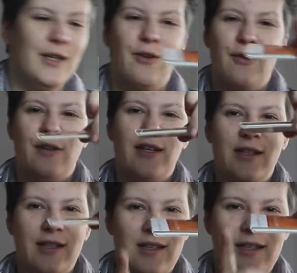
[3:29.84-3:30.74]
can
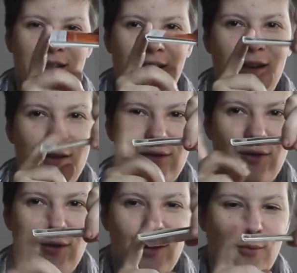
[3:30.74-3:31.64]
already see. It's like
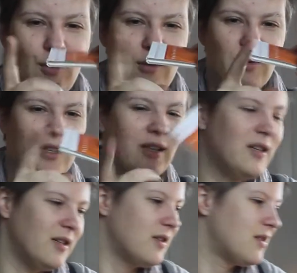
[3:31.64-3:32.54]
totally wobbly
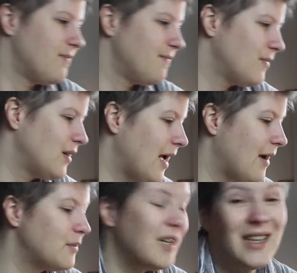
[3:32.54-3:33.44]
because, yeah,
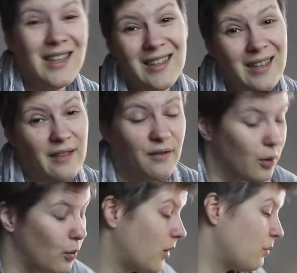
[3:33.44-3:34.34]
I'm taking it
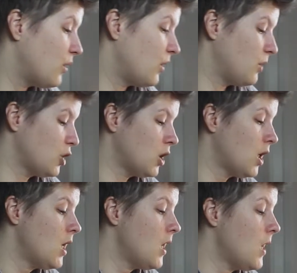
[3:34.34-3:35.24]
everywhere pretty much.
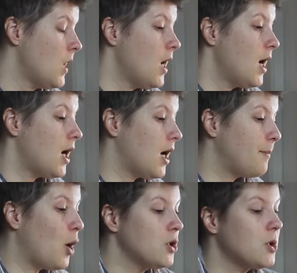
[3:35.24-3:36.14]

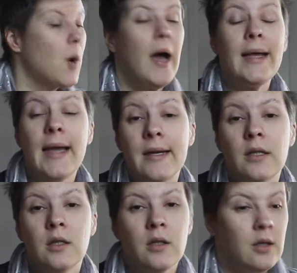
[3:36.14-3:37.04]
Also, I
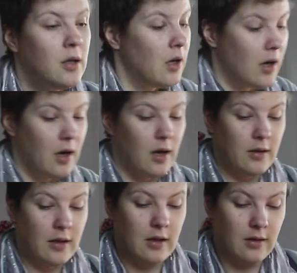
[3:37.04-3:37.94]
can,
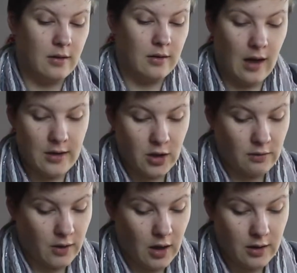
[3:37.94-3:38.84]
I
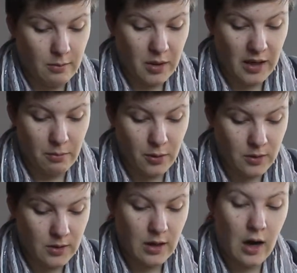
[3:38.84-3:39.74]
just forgot, the
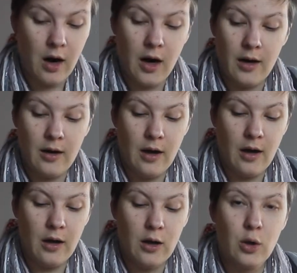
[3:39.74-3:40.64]
papers
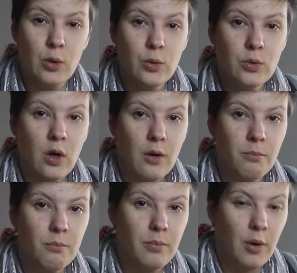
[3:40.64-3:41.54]
are glued
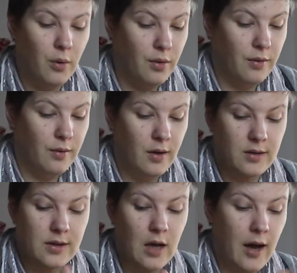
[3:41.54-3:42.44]
on both
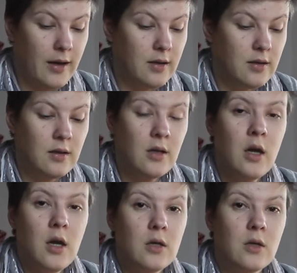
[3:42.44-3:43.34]
sides,
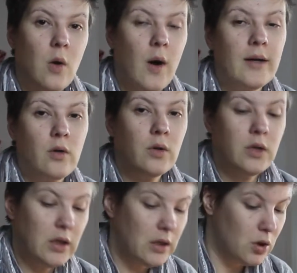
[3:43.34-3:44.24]
so I
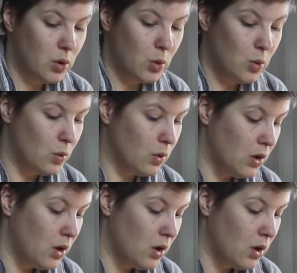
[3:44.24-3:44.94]
don't need to